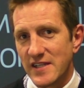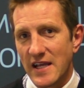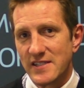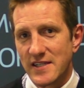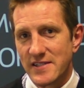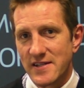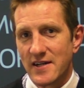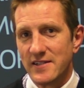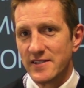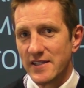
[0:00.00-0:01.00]
80s,
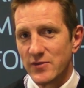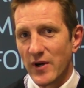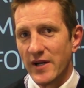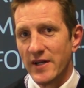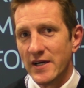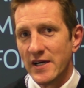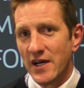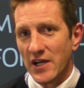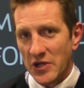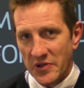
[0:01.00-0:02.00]
90s when
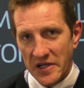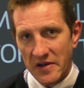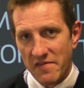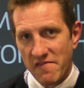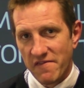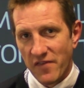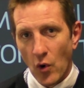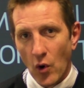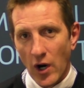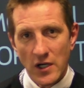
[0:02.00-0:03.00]
you needed
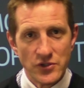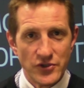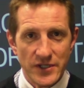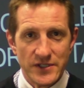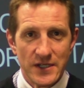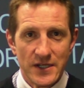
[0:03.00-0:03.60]
400